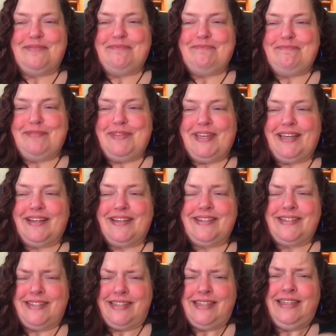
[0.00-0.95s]

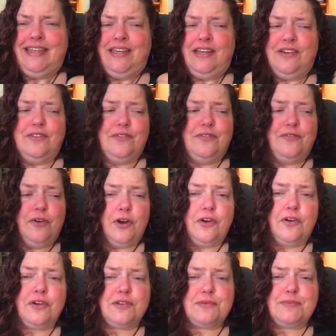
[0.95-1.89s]
because for
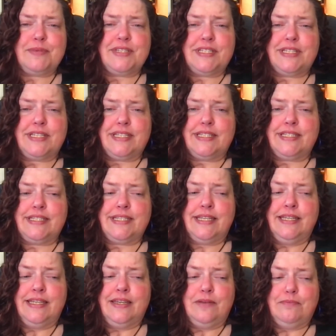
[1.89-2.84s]
Christmases,
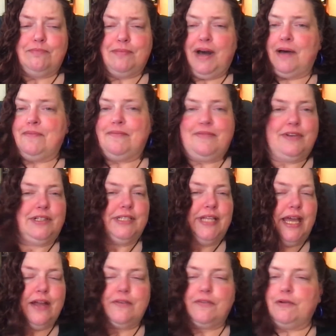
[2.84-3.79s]
Mom filled
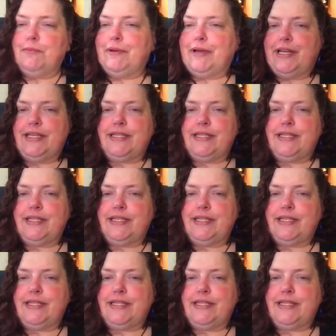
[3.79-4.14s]
everybody's